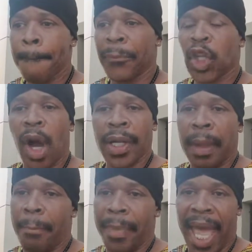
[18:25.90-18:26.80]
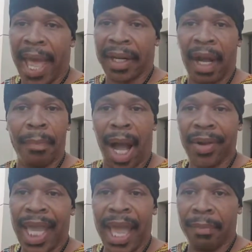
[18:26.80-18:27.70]
talking bad
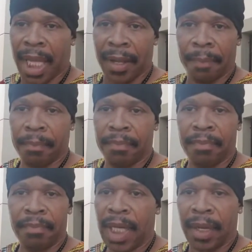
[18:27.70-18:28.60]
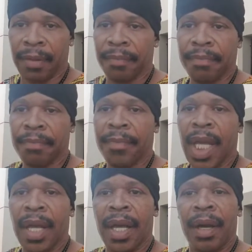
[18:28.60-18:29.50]
about Gambia. No.
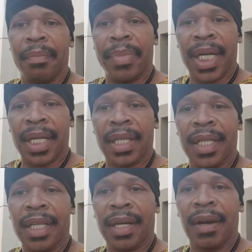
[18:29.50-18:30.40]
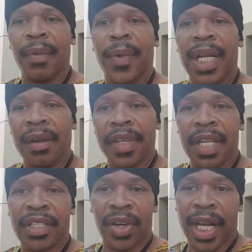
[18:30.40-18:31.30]
But, whenever
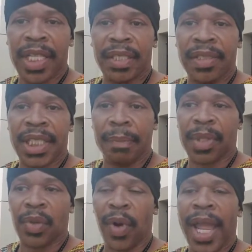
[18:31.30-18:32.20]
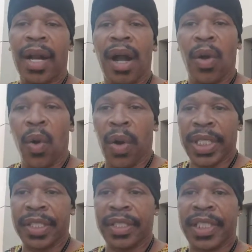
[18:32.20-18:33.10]
you're trying to do something right, of
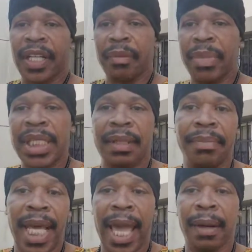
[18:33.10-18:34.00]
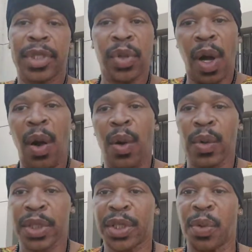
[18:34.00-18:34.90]
course, there's going to be some damn
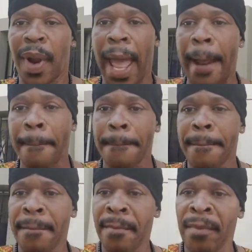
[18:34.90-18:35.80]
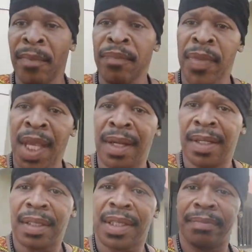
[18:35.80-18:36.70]
trolls, right?
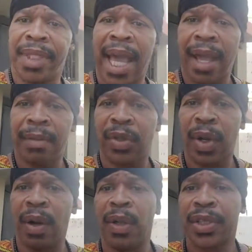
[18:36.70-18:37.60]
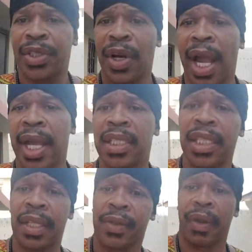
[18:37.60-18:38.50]
Some damn trolls trying
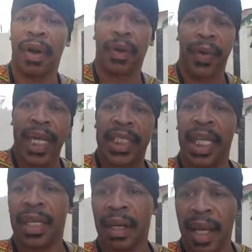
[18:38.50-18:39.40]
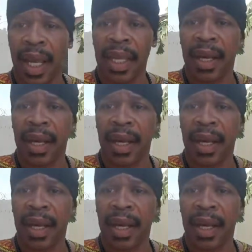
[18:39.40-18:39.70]
to throw a wrench in your thing,